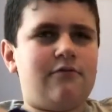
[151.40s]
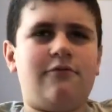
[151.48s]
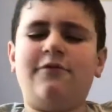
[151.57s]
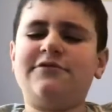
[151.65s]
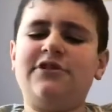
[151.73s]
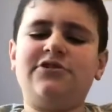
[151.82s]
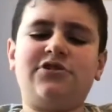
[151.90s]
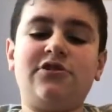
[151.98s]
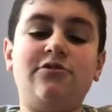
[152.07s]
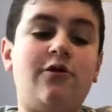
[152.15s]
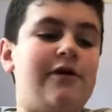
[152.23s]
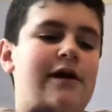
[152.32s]
What was I just
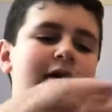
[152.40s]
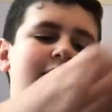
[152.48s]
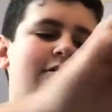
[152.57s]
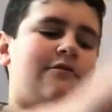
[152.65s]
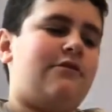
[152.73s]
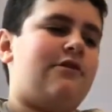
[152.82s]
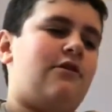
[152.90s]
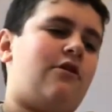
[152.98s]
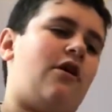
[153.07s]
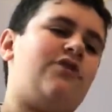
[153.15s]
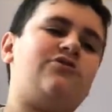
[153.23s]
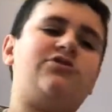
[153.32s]
gonna do? Oh yeah, and you
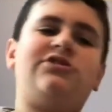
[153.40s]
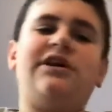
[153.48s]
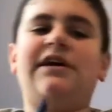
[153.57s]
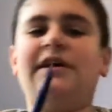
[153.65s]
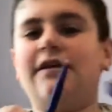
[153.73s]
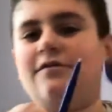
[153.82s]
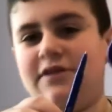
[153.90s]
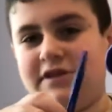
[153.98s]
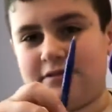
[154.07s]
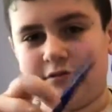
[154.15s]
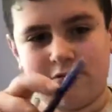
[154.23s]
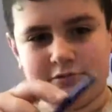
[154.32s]
can also stick it in
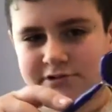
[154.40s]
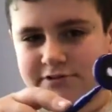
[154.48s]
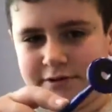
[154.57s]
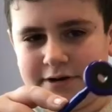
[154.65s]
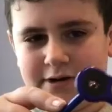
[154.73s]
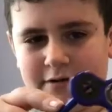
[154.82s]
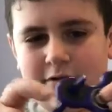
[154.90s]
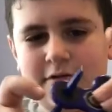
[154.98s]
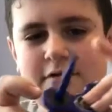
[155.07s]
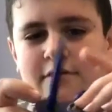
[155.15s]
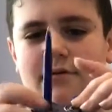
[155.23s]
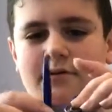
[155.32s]
these holes right here.
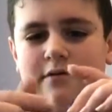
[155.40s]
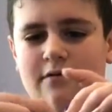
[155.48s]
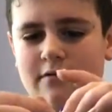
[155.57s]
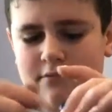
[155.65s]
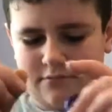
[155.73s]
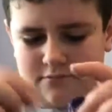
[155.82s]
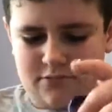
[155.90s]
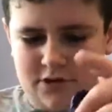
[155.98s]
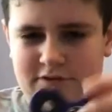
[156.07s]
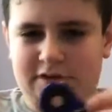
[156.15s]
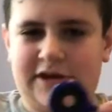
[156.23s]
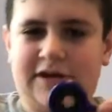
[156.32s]
God
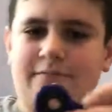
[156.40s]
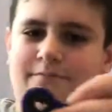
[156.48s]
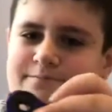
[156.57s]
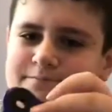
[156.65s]
ah, dang it.